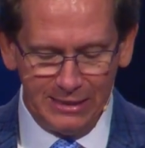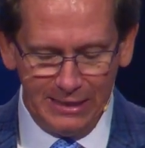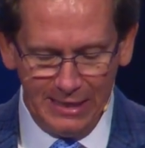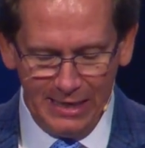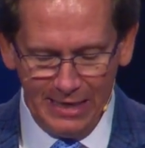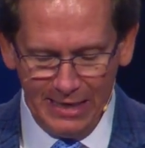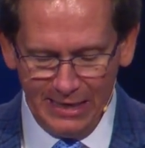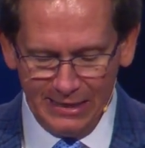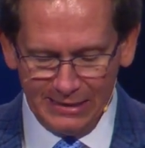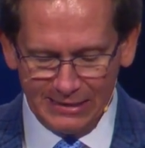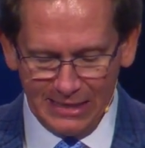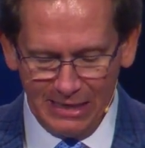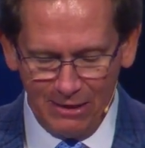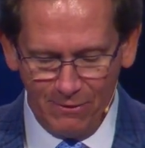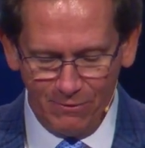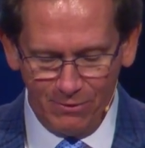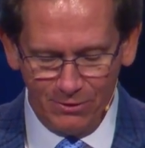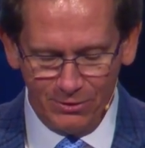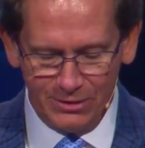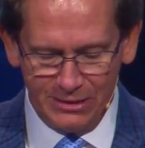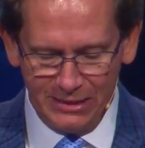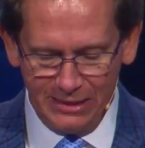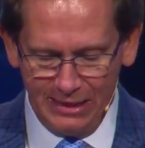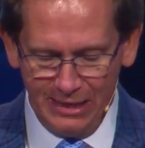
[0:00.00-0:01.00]
It has
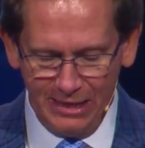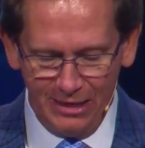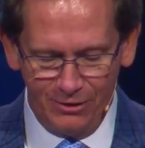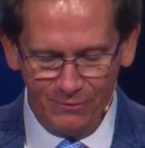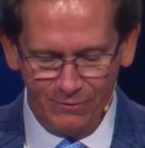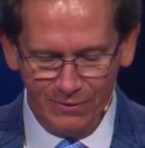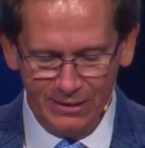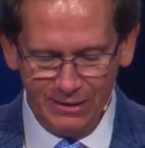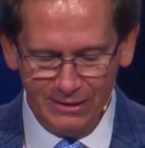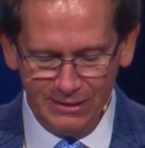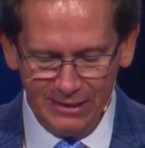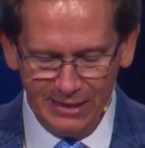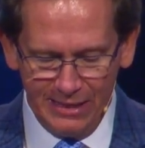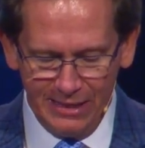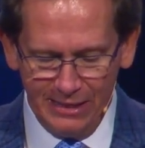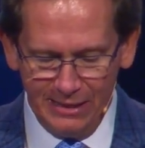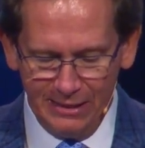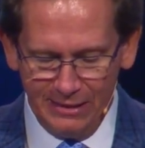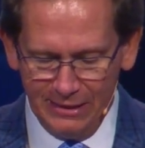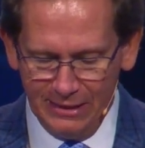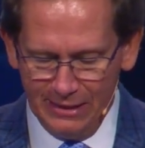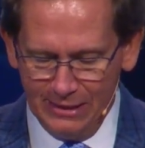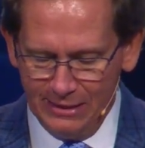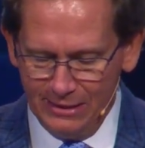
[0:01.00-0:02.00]
our Together in
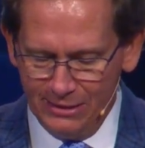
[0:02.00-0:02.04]
Deed